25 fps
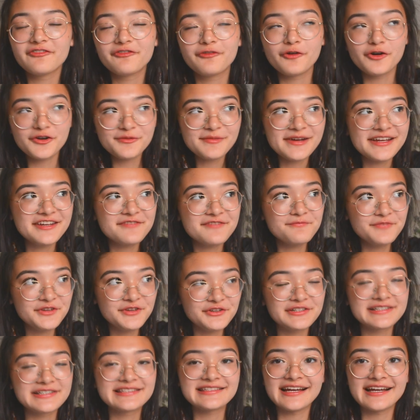For my
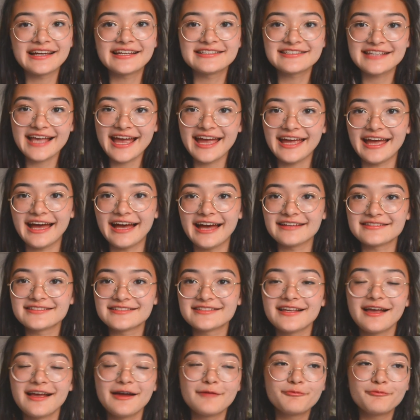computer science
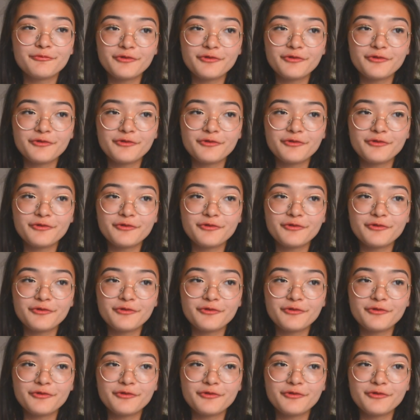AS,